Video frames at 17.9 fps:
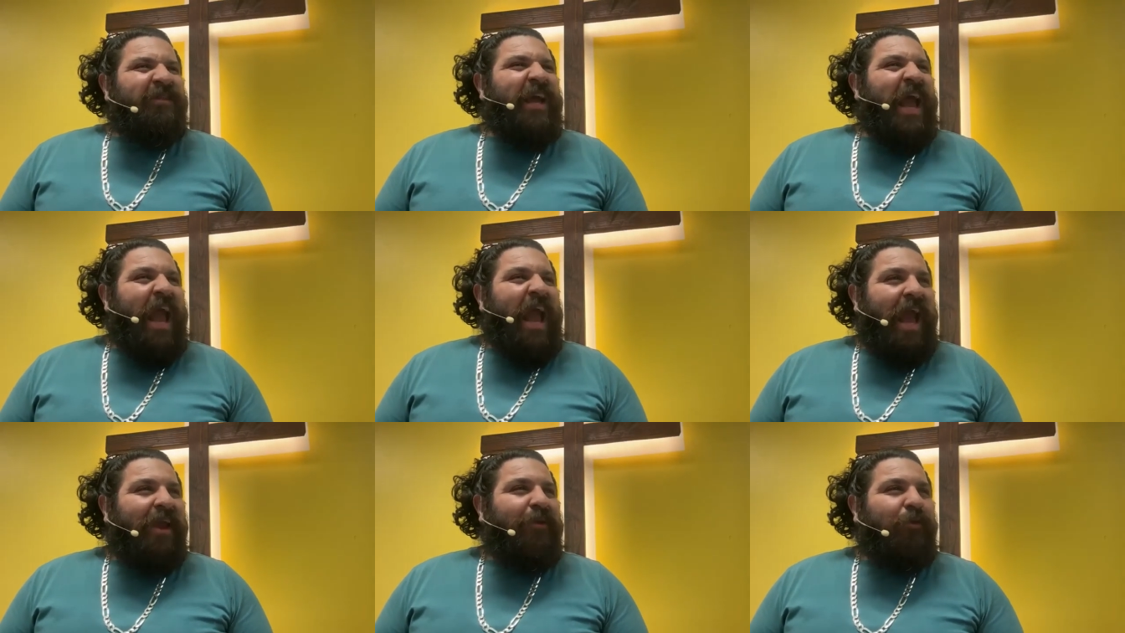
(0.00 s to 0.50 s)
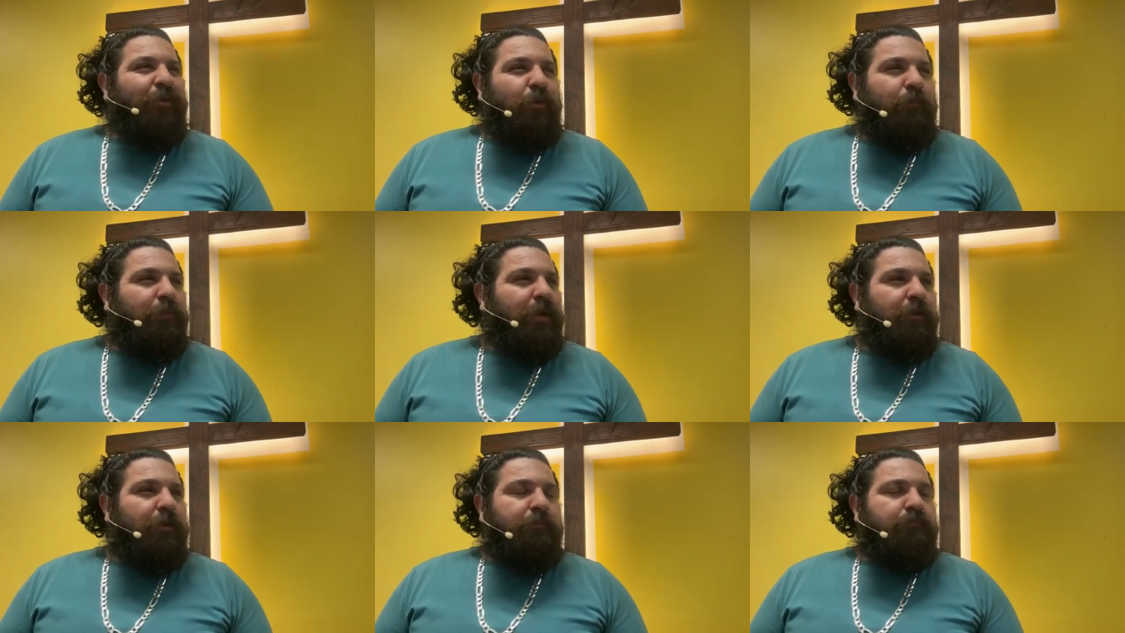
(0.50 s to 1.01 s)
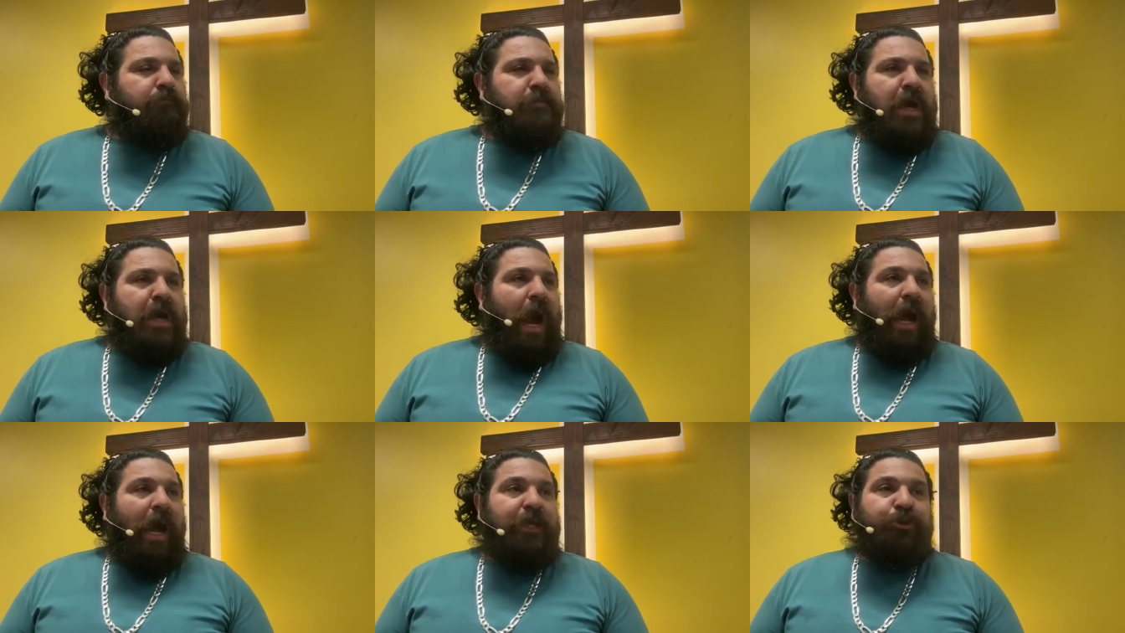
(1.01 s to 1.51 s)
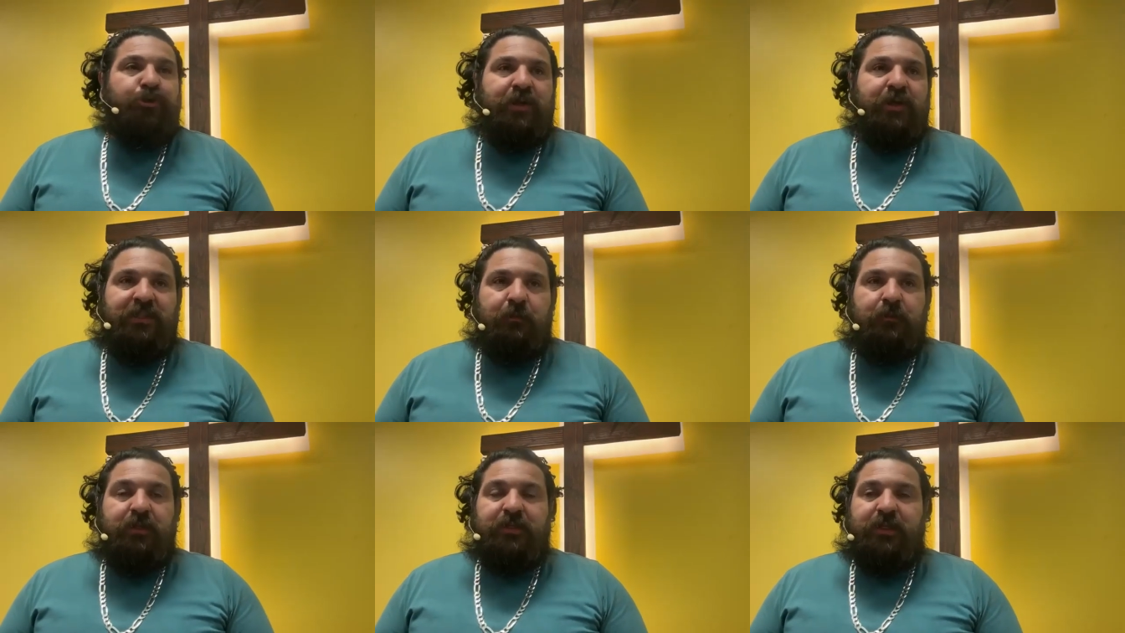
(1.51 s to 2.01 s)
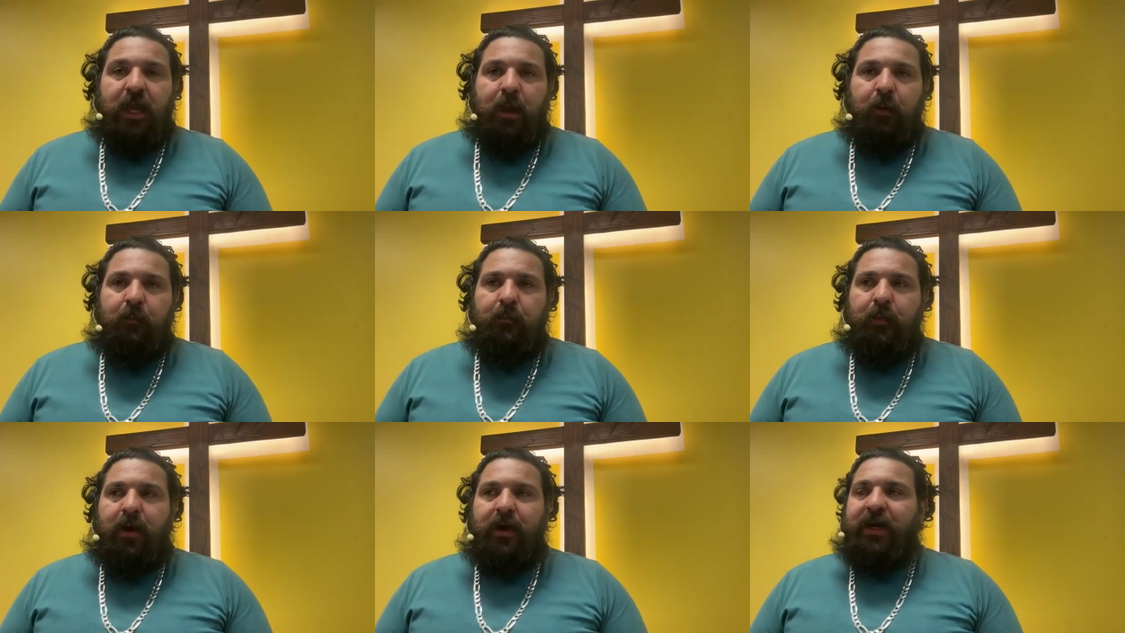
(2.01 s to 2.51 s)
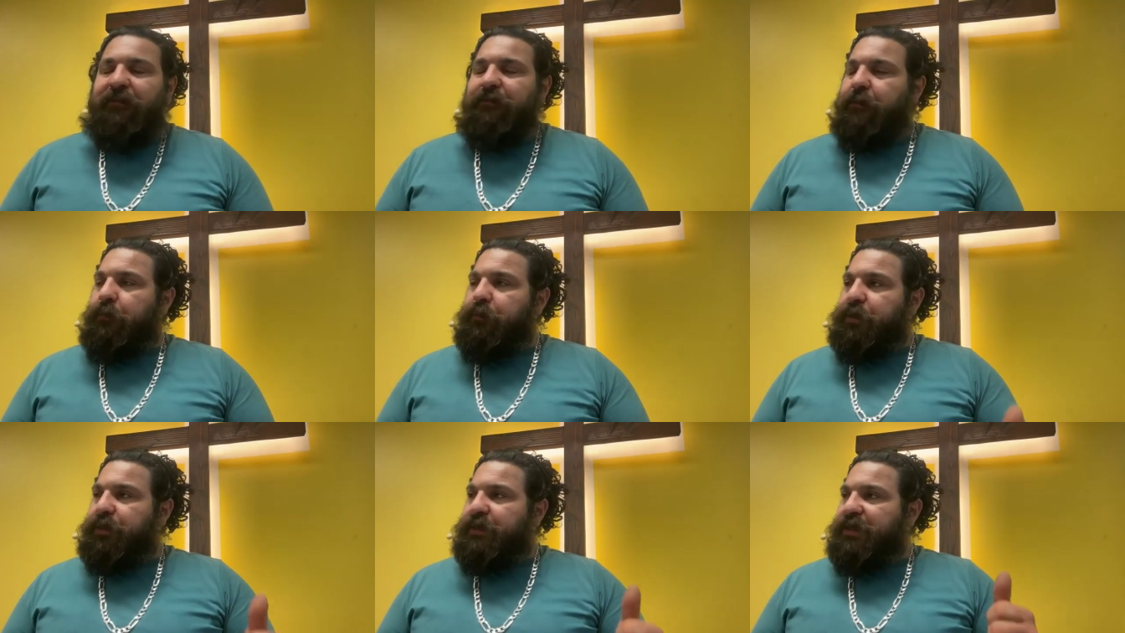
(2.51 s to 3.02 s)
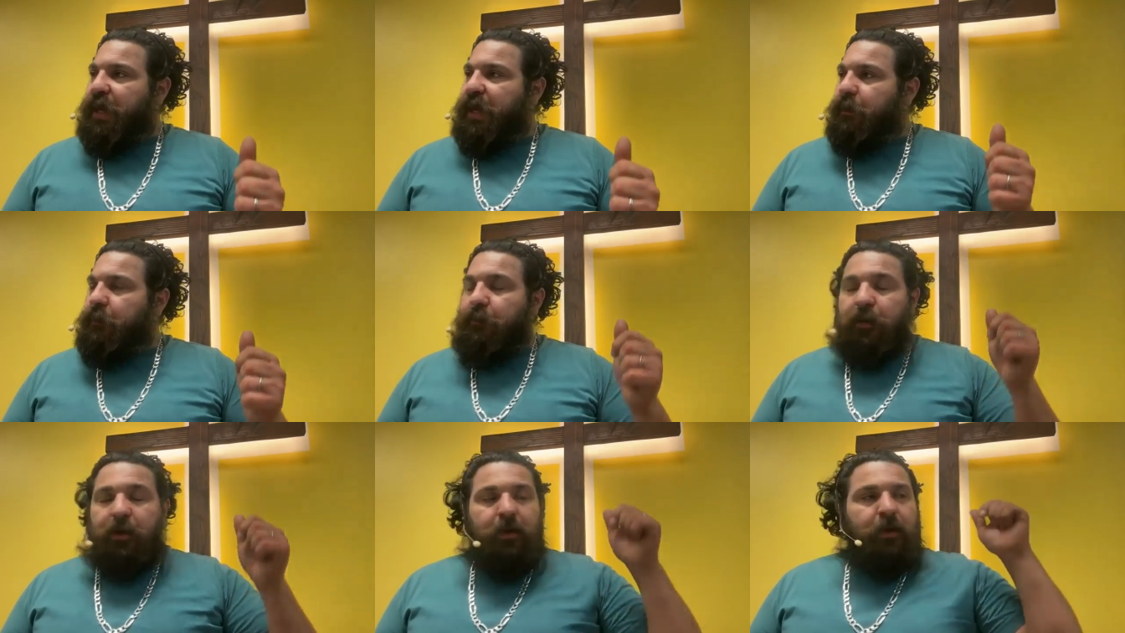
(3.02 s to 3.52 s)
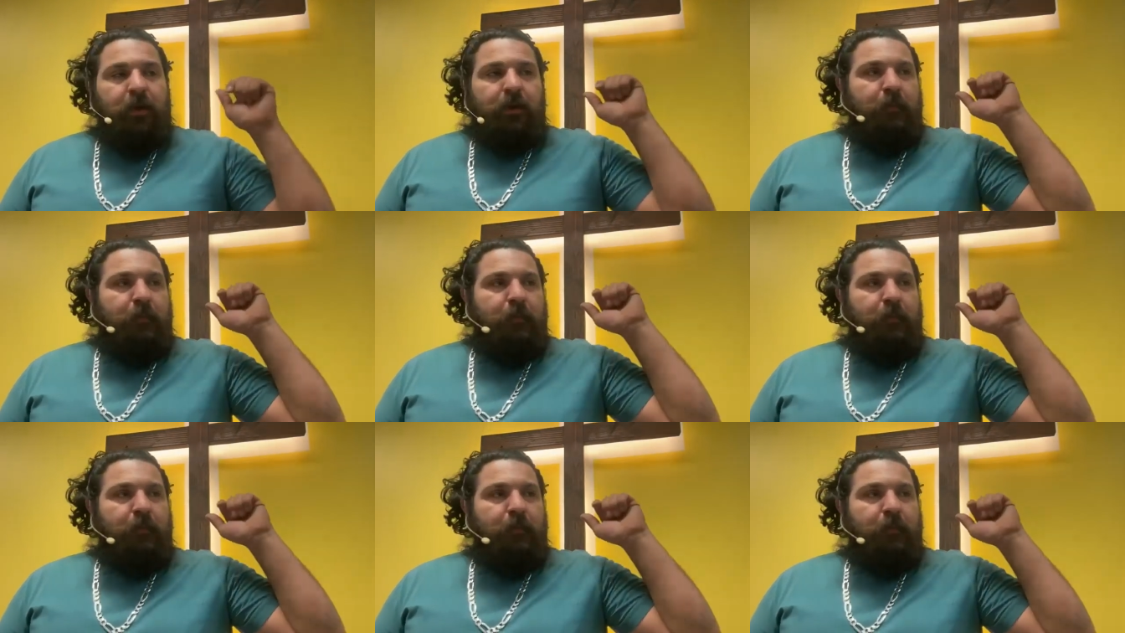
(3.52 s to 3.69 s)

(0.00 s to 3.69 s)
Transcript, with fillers: to handle, but I treat them the same. I'll give them the same